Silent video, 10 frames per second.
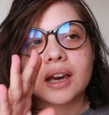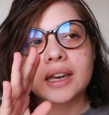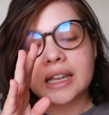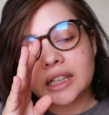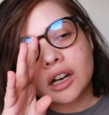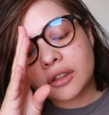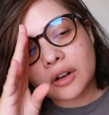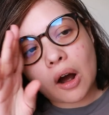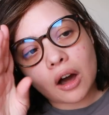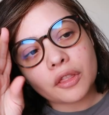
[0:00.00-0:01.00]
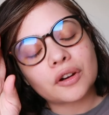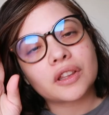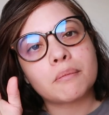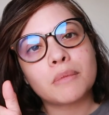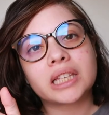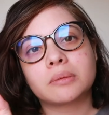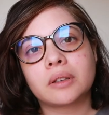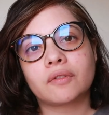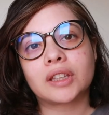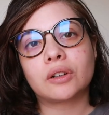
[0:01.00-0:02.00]
any other author that makes
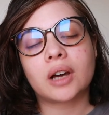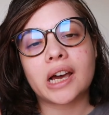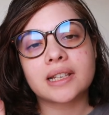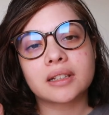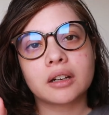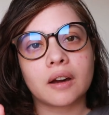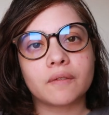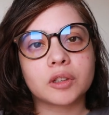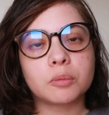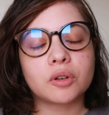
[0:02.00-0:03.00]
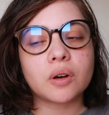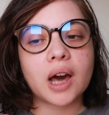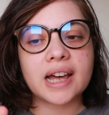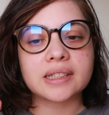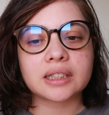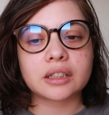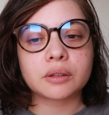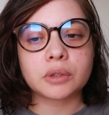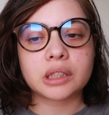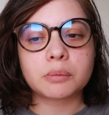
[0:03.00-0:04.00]
me feel as uncomfortable as Iain Reid,